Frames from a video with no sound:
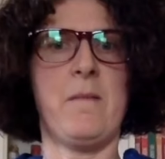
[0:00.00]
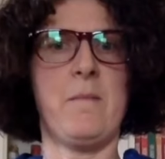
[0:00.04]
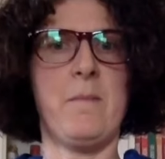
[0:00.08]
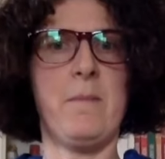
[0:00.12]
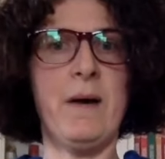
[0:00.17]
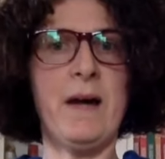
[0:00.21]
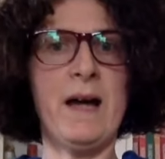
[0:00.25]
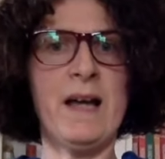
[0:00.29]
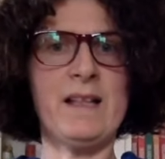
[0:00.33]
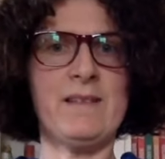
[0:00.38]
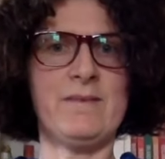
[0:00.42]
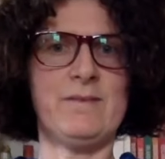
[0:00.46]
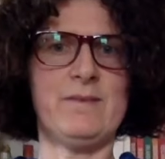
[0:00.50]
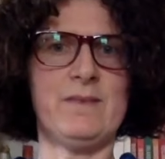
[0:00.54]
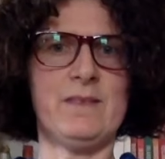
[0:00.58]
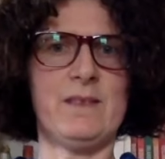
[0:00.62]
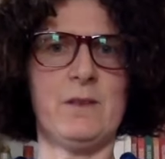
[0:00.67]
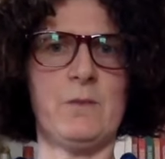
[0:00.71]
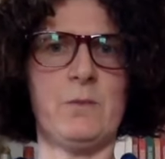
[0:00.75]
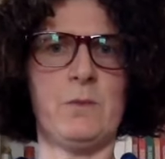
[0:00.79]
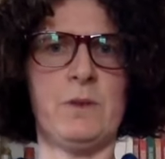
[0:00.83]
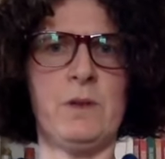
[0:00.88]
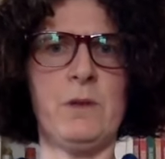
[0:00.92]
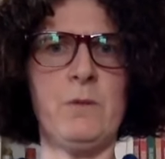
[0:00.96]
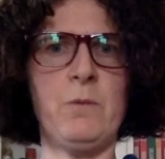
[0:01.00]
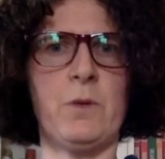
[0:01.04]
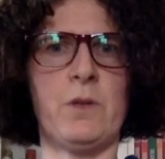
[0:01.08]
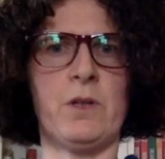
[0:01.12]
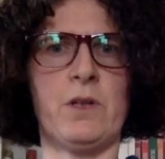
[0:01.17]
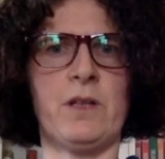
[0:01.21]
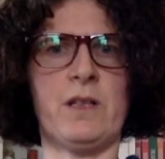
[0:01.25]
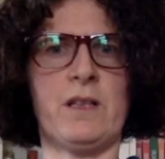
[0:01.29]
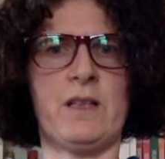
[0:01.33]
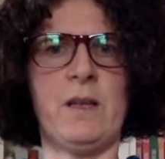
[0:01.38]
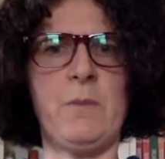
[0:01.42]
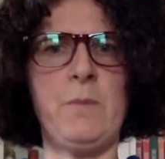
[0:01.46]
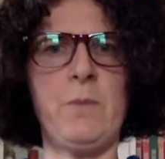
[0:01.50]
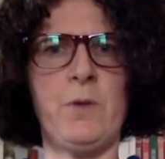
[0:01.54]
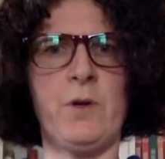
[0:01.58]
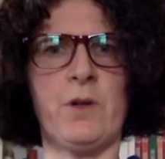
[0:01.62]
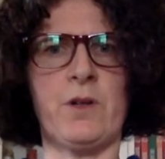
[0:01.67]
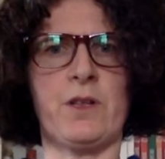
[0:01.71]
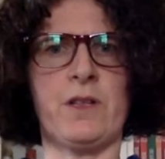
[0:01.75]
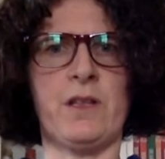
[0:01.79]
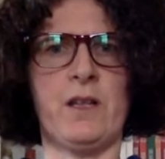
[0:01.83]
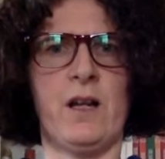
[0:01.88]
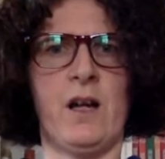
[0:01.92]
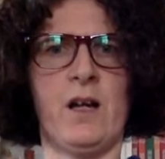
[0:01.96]
But we'll keep
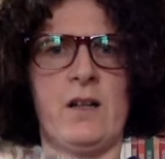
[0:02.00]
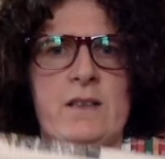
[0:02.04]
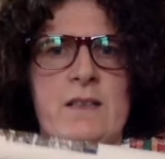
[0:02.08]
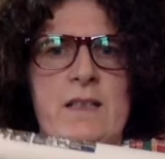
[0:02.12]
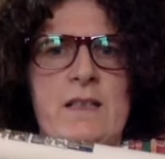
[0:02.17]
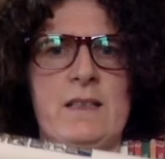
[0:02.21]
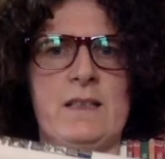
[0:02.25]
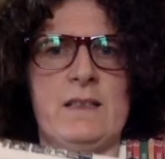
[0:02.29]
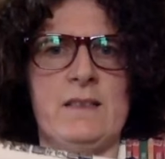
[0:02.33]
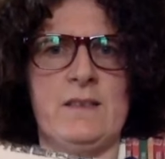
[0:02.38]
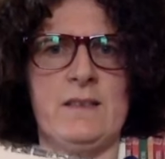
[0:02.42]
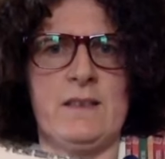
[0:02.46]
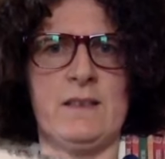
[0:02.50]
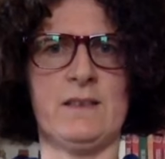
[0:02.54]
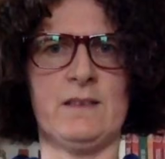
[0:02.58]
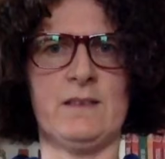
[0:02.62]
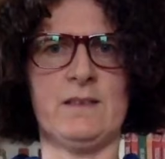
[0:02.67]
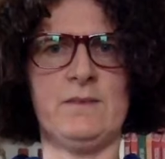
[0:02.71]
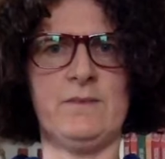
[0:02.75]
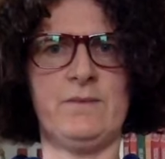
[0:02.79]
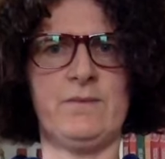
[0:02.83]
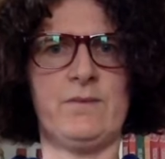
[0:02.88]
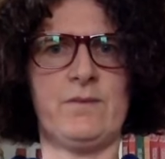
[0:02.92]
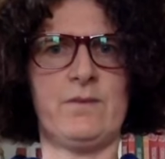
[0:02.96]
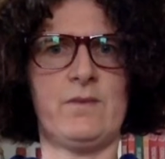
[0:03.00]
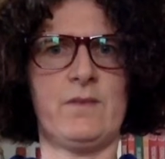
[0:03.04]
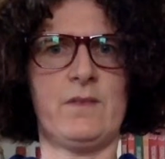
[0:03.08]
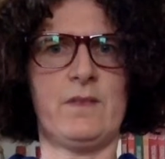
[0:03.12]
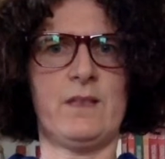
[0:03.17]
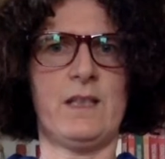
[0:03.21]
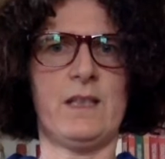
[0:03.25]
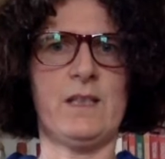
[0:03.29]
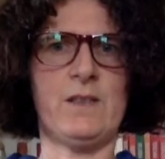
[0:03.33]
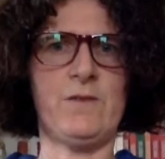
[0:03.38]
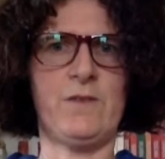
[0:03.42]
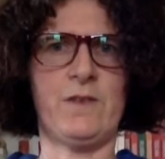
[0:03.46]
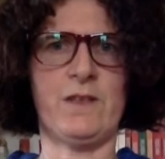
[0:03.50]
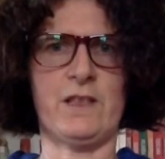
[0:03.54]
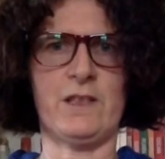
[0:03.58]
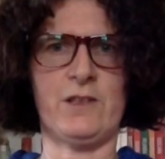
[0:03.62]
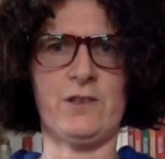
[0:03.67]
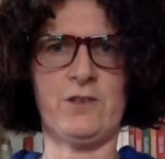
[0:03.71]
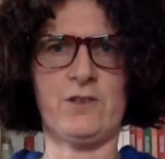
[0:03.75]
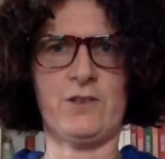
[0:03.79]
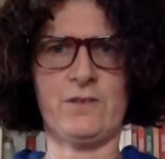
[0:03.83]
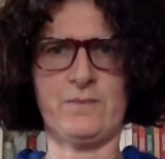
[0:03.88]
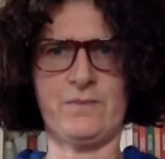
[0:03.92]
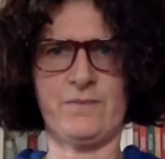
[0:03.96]
working on it until it's
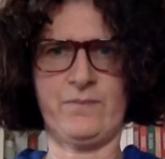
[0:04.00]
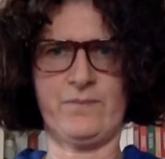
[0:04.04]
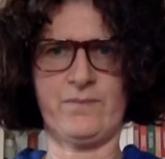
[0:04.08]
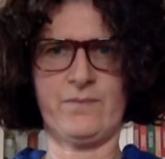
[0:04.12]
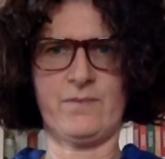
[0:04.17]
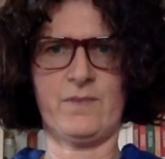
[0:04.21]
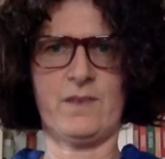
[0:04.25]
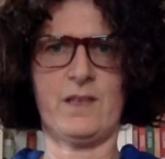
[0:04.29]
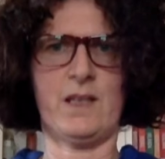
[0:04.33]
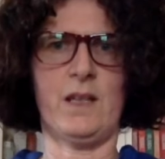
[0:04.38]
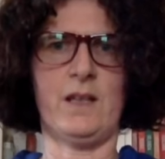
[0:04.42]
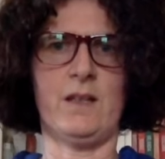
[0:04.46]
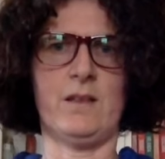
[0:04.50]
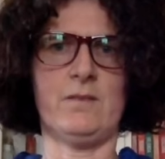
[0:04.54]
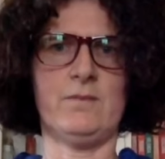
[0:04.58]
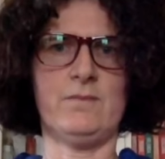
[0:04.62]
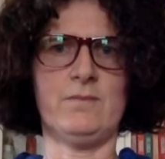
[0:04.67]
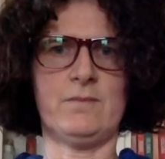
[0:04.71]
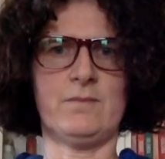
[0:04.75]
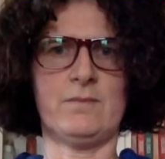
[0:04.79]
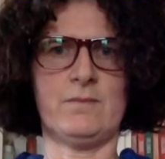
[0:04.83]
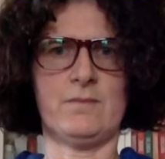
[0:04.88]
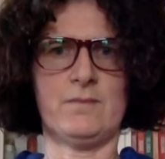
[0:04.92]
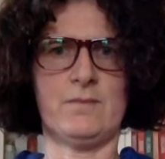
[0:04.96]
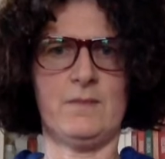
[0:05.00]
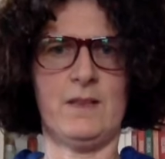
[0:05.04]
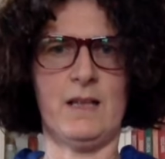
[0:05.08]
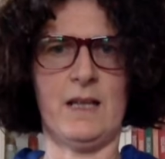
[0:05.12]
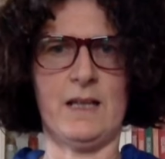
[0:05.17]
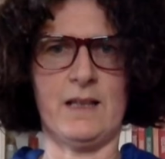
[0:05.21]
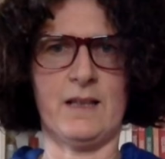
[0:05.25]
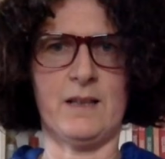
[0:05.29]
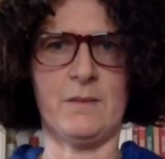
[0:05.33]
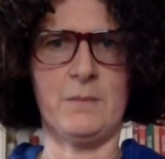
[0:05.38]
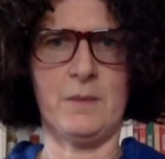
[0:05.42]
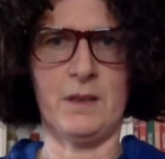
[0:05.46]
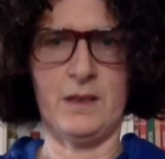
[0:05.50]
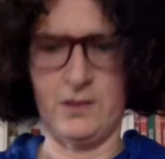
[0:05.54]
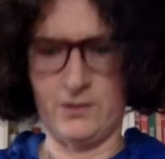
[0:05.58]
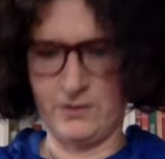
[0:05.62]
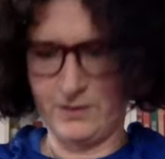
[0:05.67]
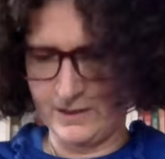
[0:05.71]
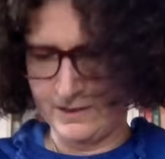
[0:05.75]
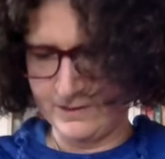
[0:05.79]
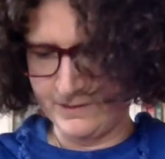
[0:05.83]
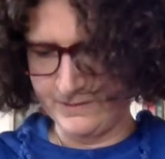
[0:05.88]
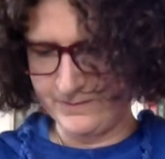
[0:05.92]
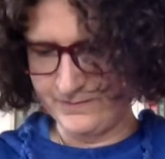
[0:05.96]
finished in like a million
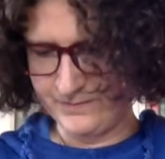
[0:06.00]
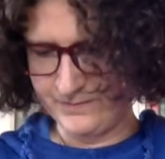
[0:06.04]
years.